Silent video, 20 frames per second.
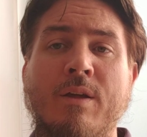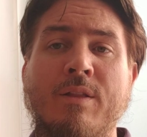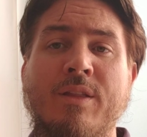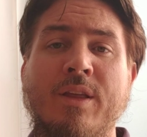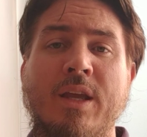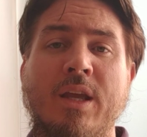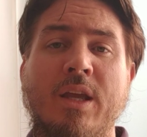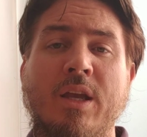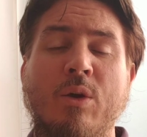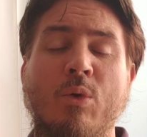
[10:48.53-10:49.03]

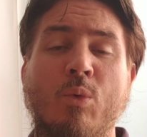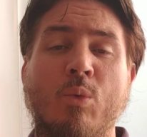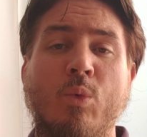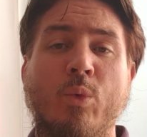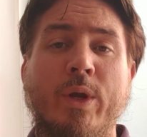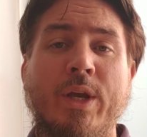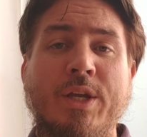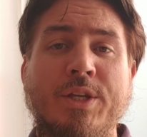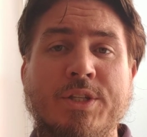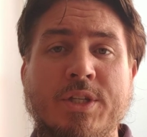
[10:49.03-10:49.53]
the
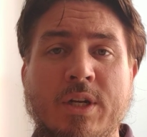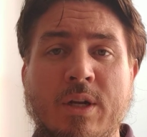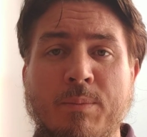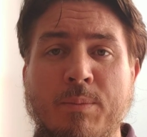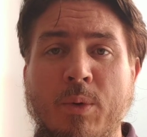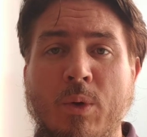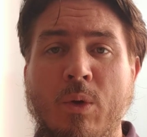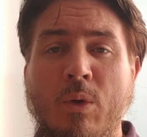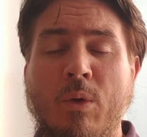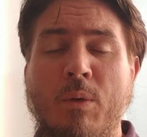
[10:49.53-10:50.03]

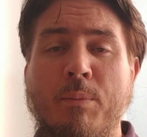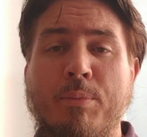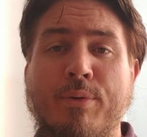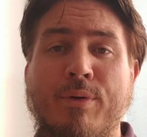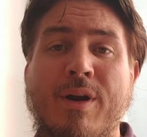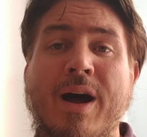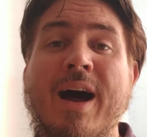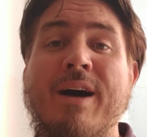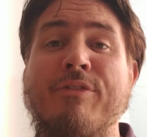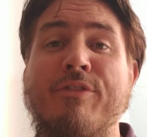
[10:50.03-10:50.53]
reasonable
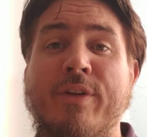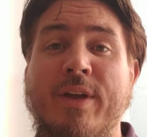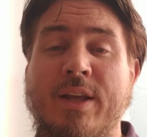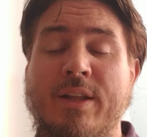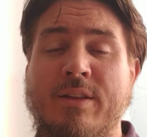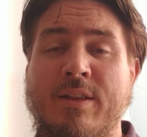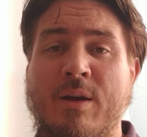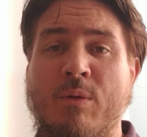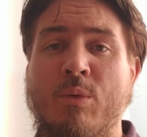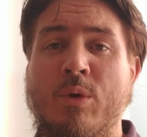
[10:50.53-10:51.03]

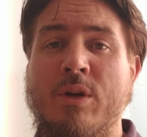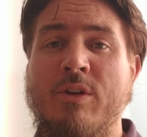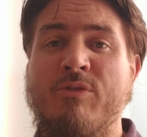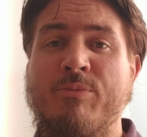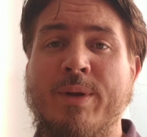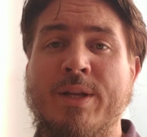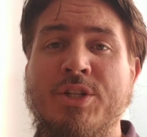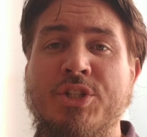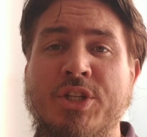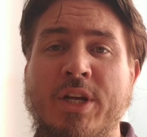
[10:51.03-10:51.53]
profit that would
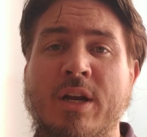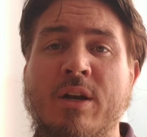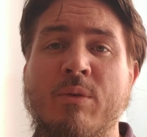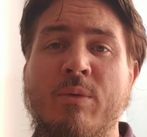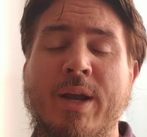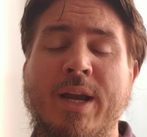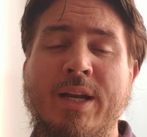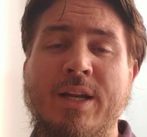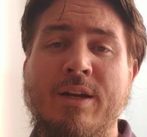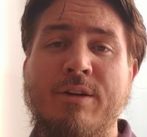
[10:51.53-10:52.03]
have been
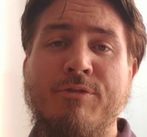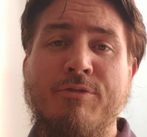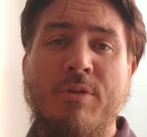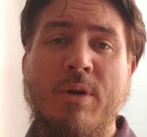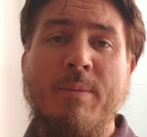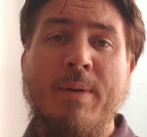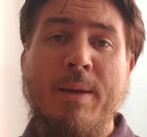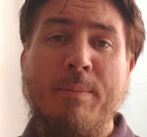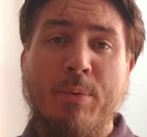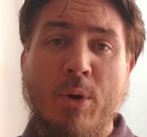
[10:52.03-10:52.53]
generated
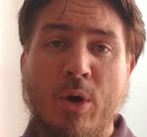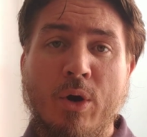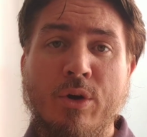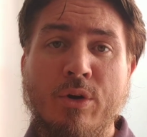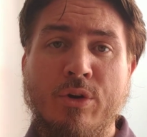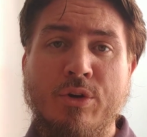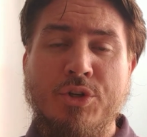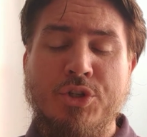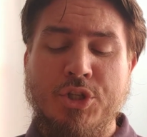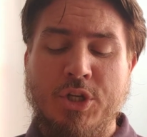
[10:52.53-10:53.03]
from a
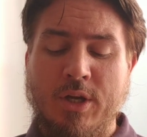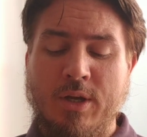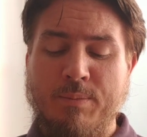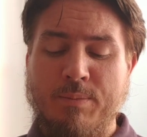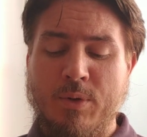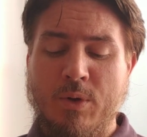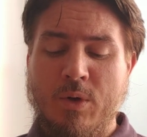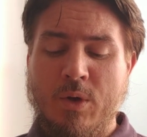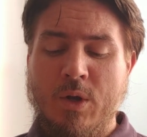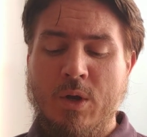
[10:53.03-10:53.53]

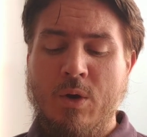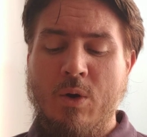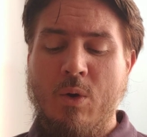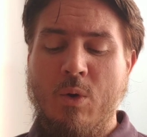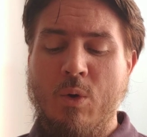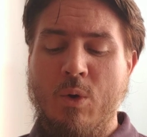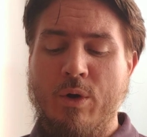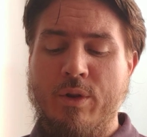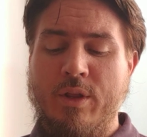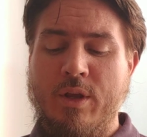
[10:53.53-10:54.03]
partnership,
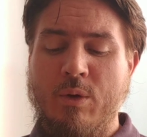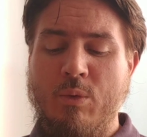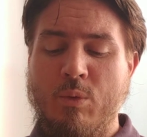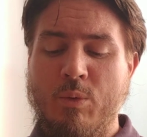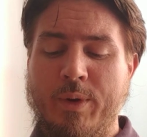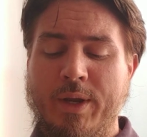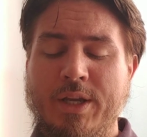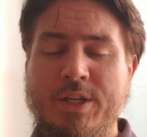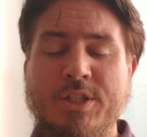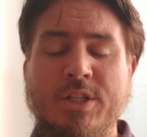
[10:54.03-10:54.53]
or the
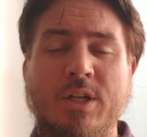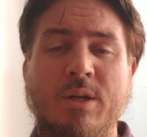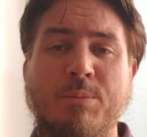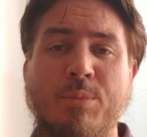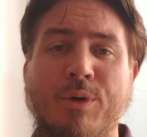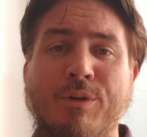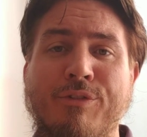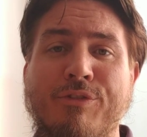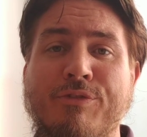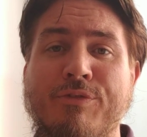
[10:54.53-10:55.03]

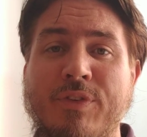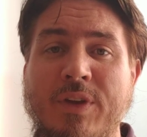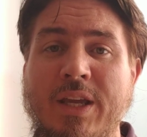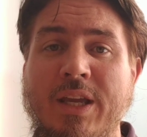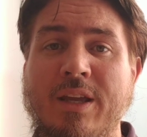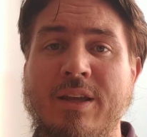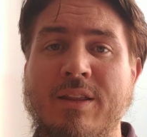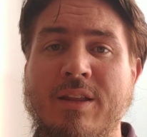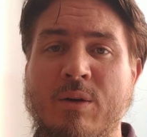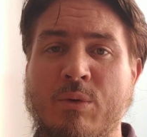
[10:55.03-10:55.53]
reasonable
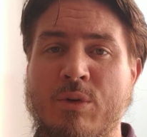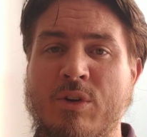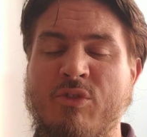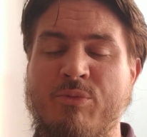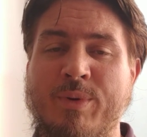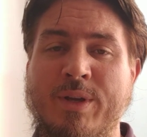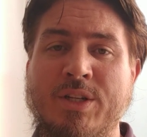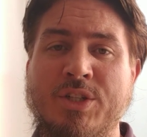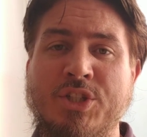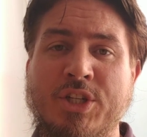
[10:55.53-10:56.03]
fee that would
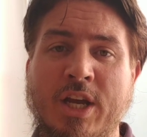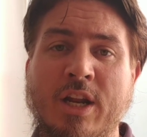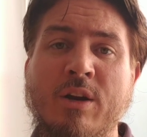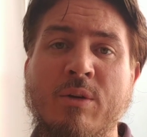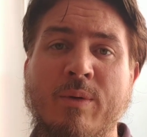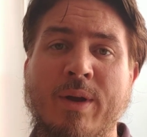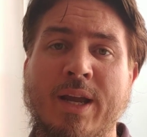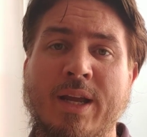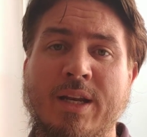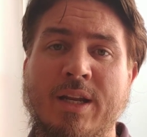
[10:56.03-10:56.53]
have been
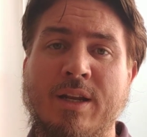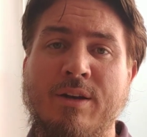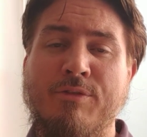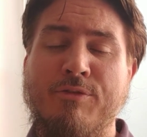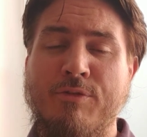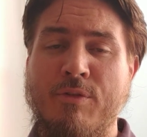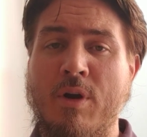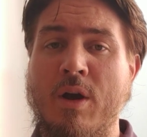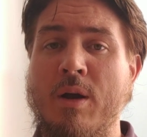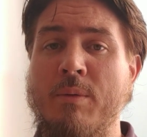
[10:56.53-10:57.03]
generated
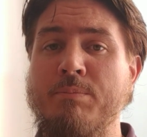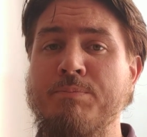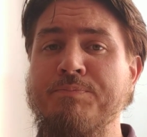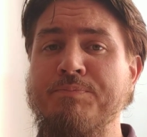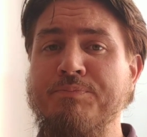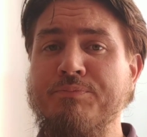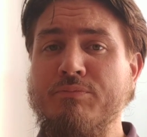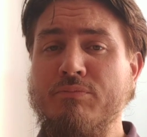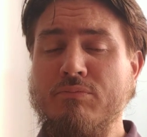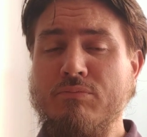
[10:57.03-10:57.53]
from
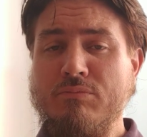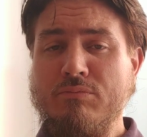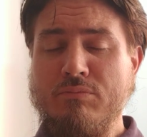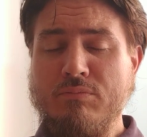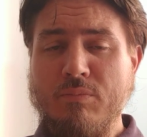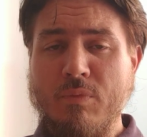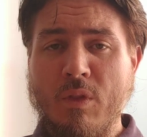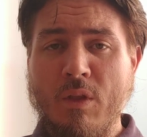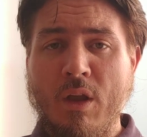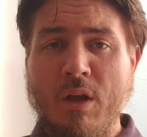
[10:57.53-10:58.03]

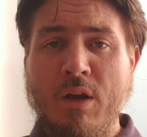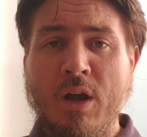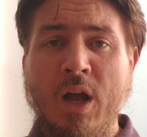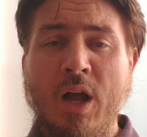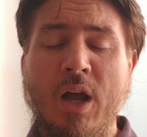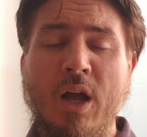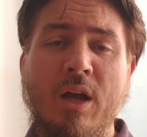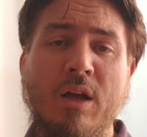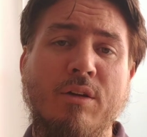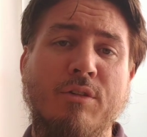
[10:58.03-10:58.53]

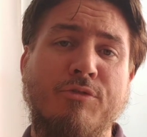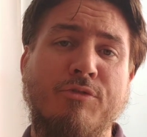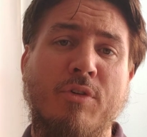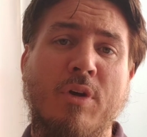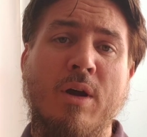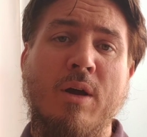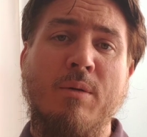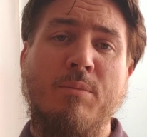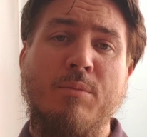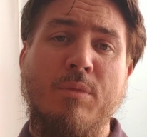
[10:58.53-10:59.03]
Uh,
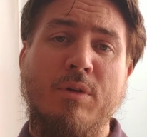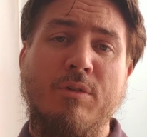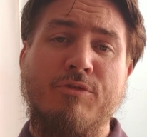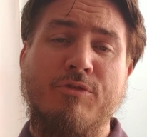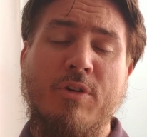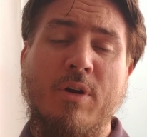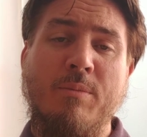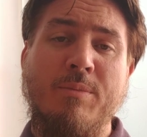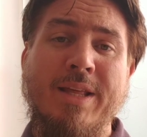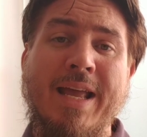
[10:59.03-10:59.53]
from
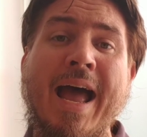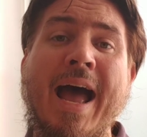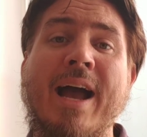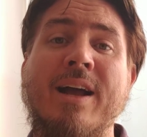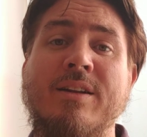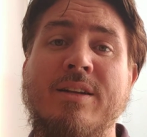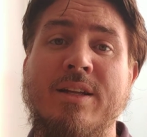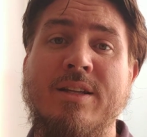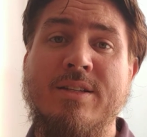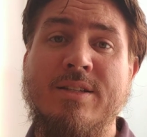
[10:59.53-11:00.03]
from the
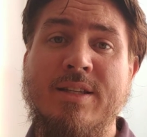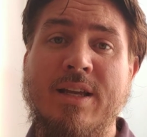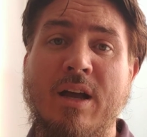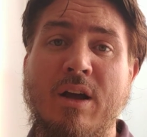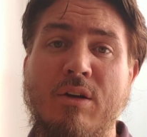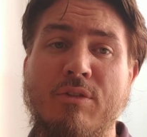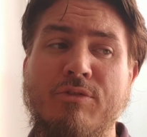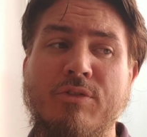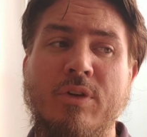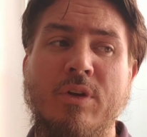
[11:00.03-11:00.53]
act
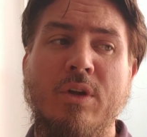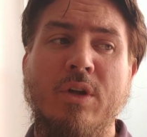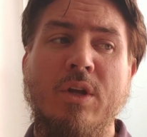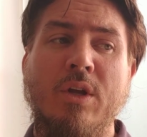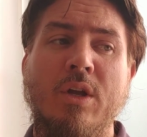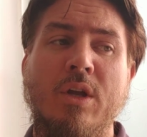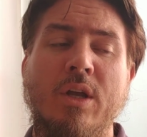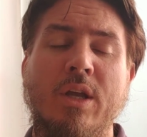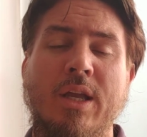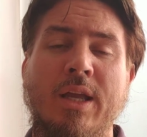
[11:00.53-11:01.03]
itself.
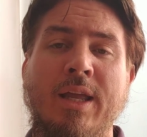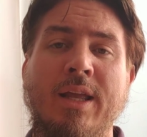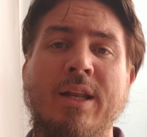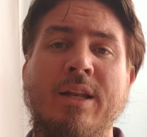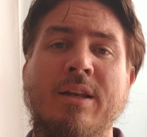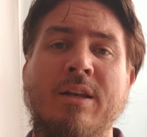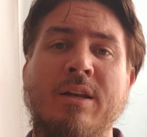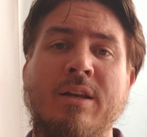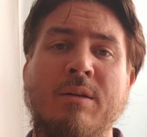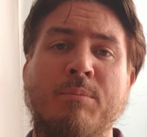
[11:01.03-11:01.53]

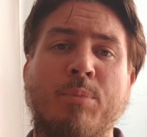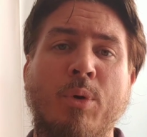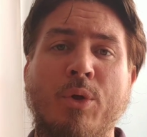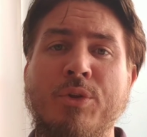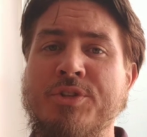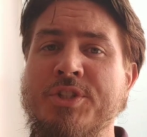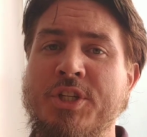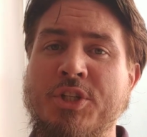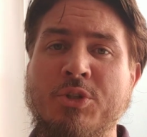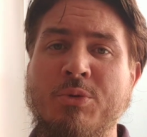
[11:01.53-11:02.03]
In
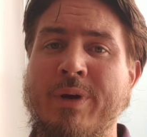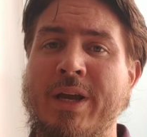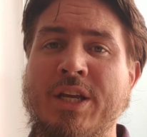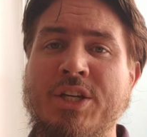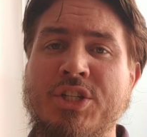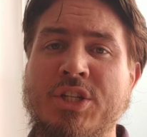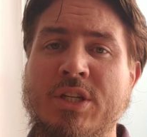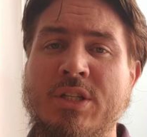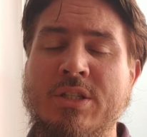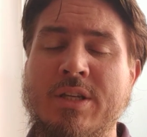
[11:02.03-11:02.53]
both
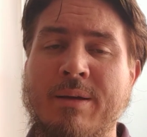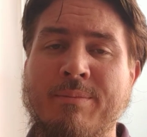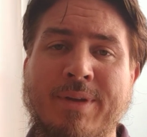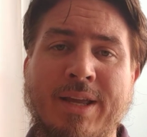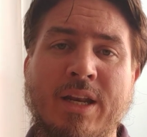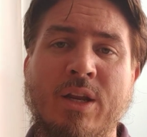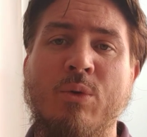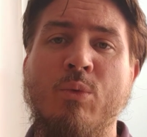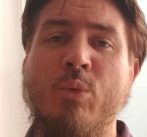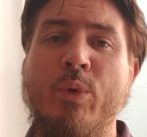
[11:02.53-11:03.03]
situations, I'm
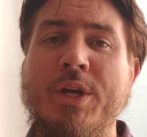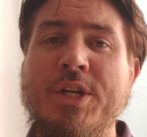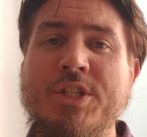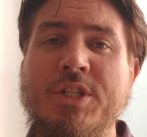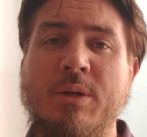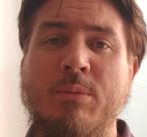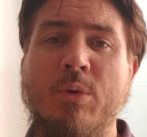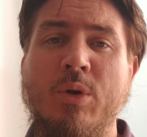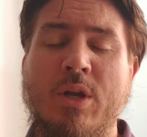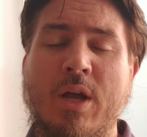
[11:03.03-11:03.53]
getting
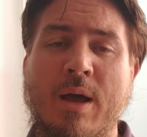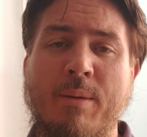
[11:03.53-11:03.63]
reasonable